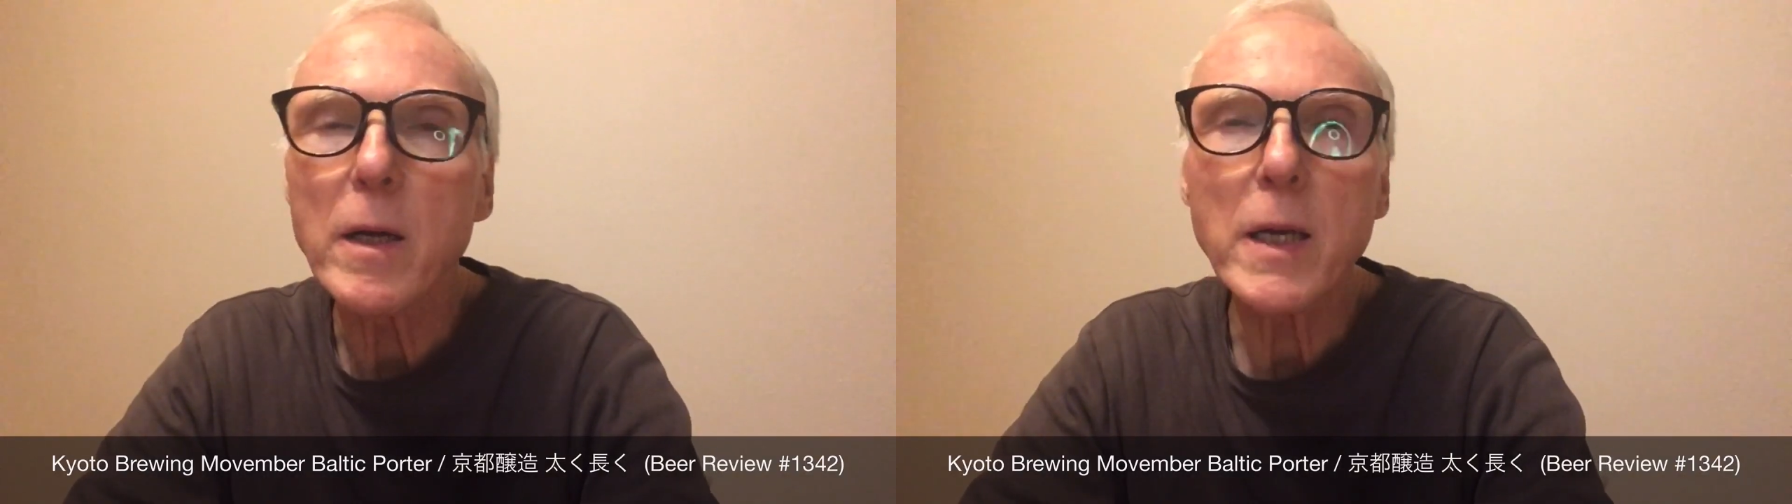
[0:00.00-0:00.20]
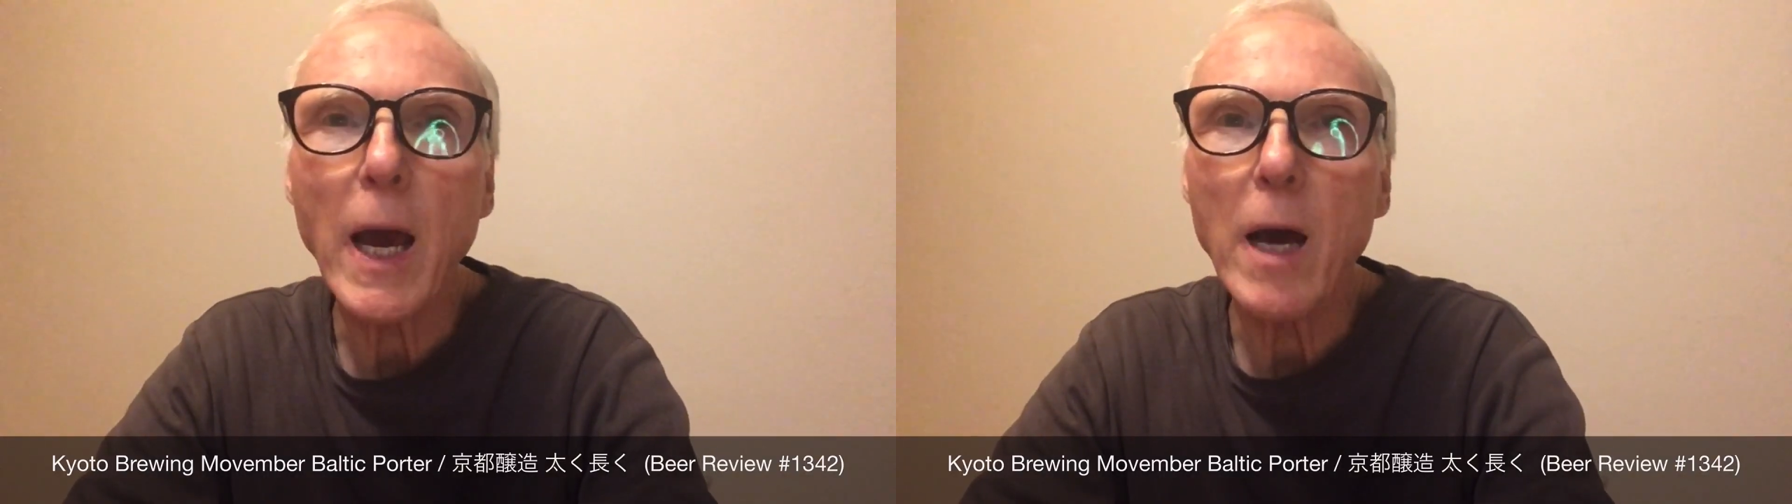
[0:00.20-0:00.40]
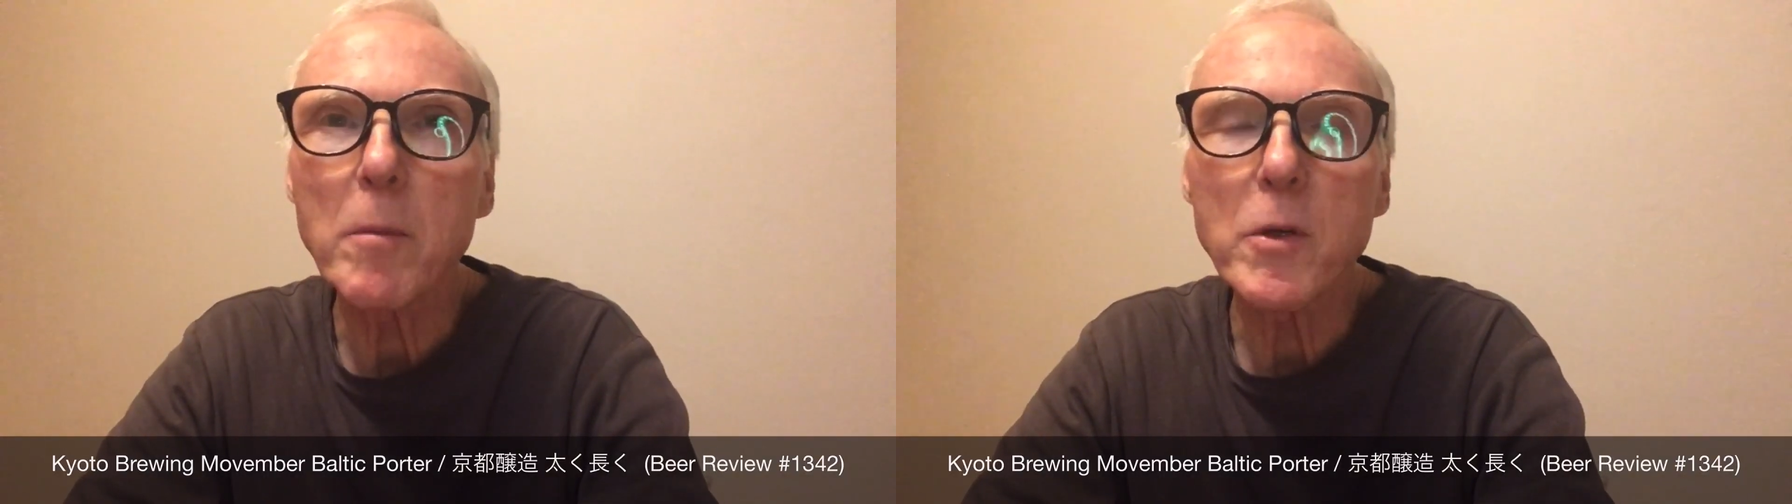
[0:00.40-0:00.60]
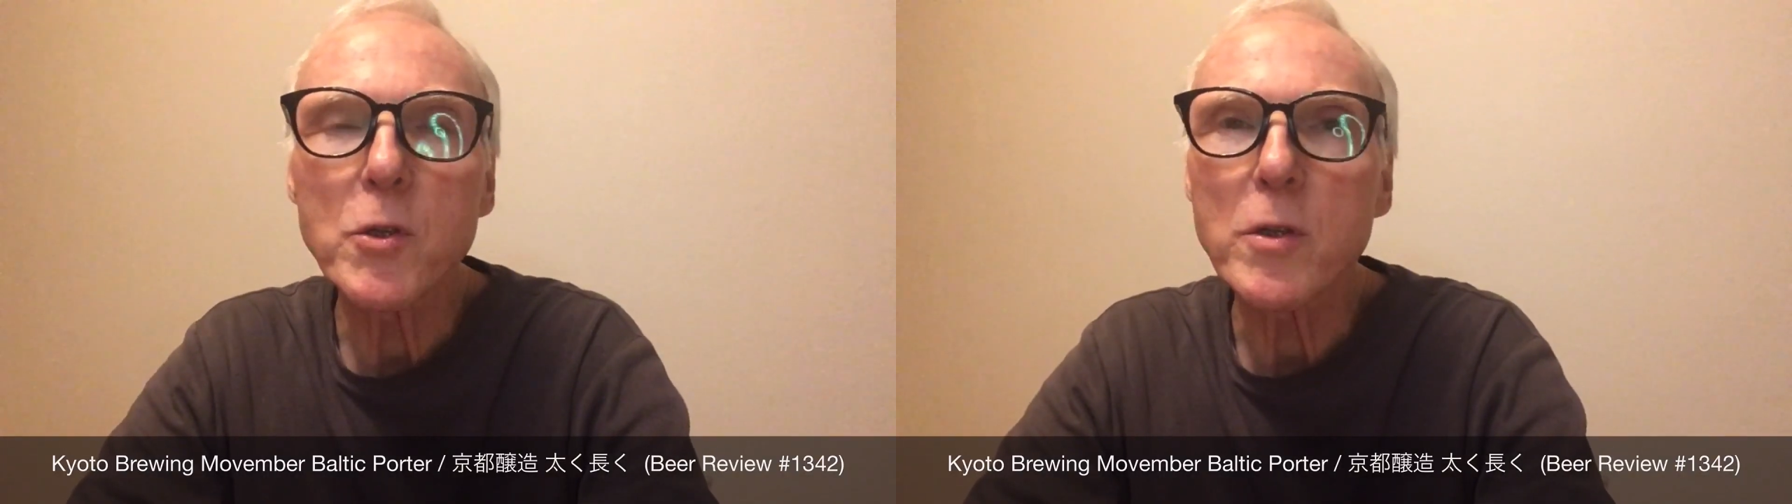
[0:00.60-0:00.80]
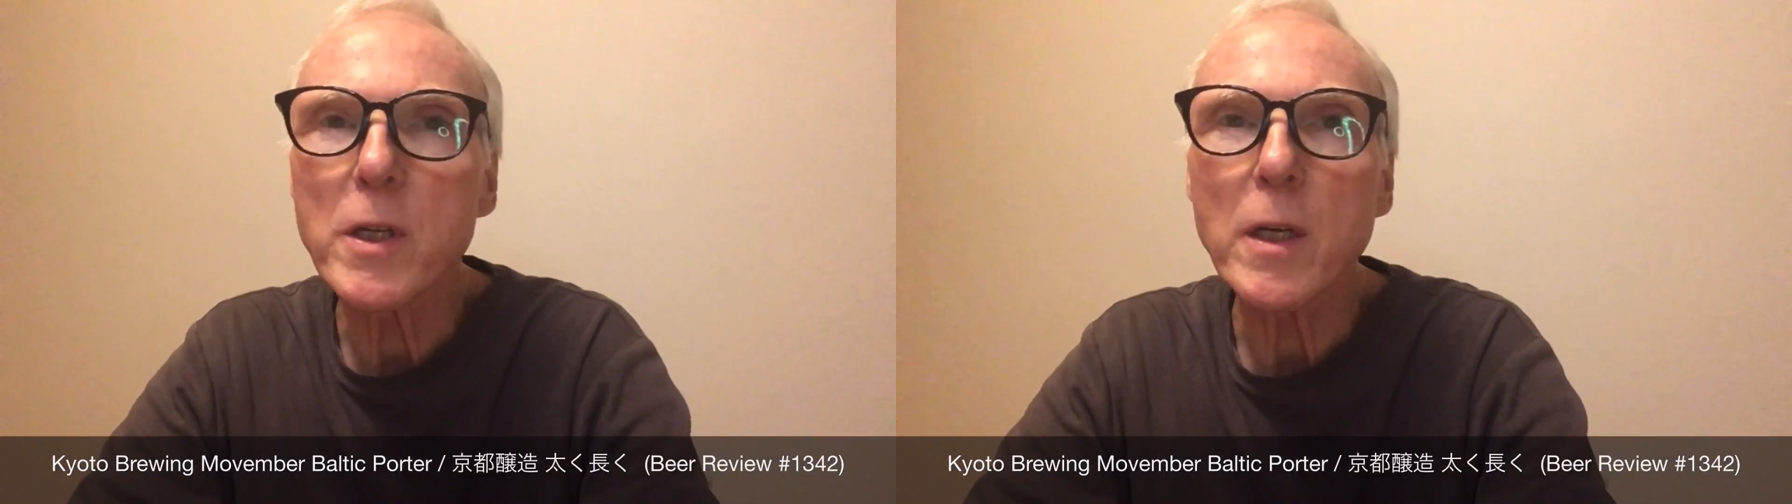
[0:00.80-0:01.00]
cab, it
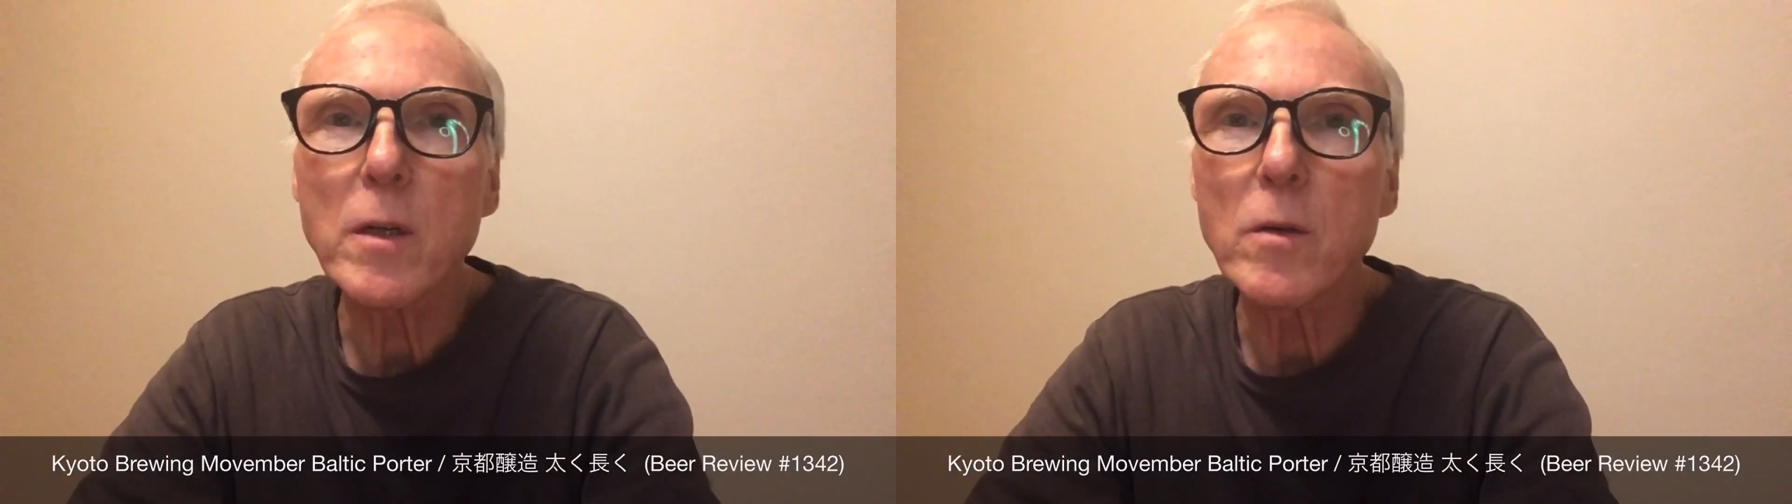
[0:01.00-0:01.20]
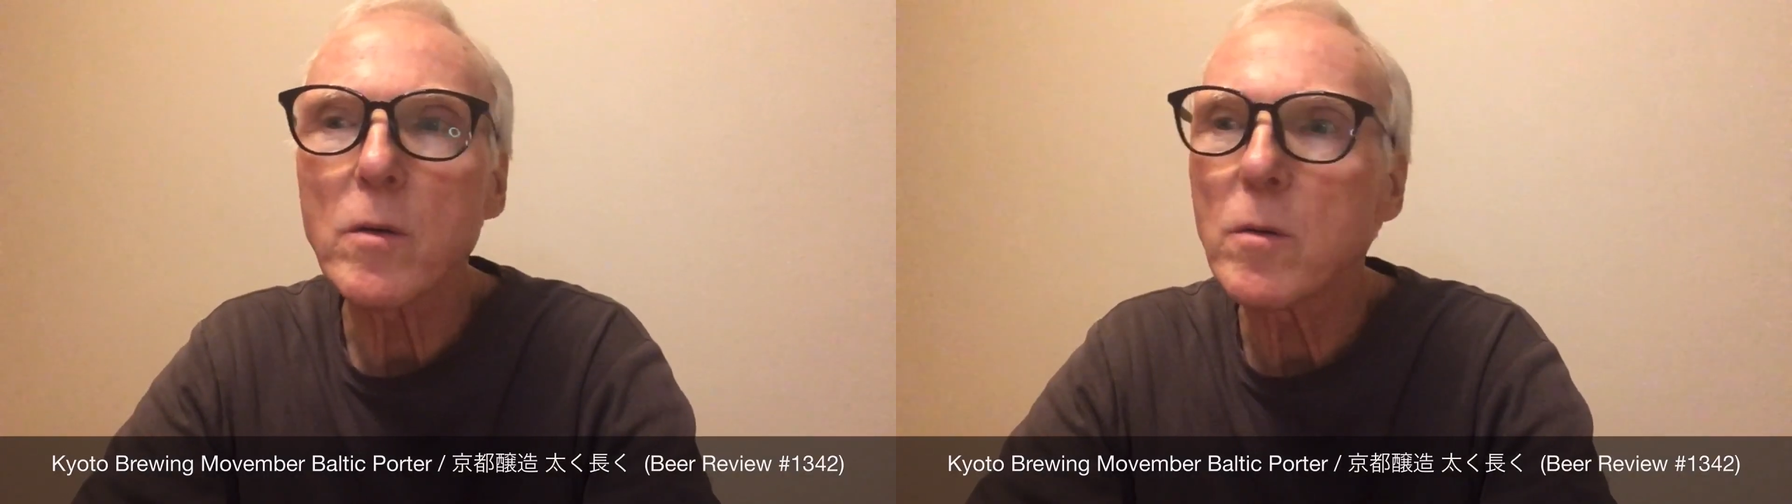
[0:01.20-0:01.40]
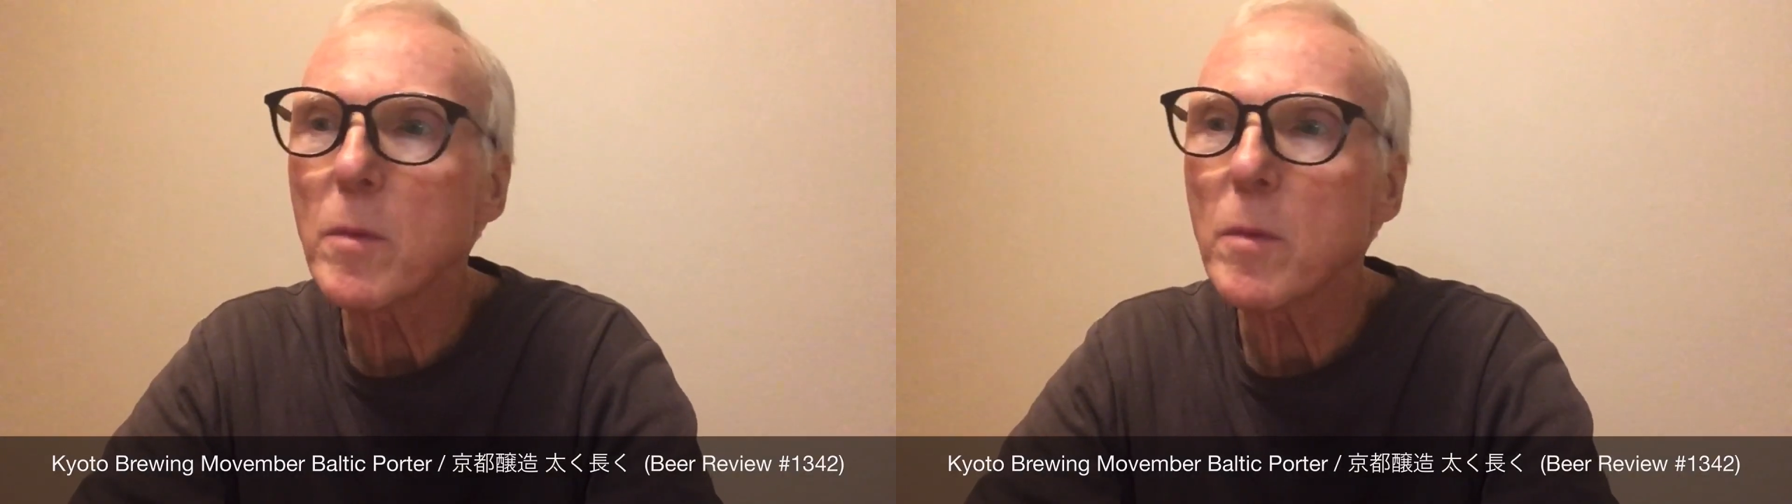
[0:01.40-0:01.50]
should take you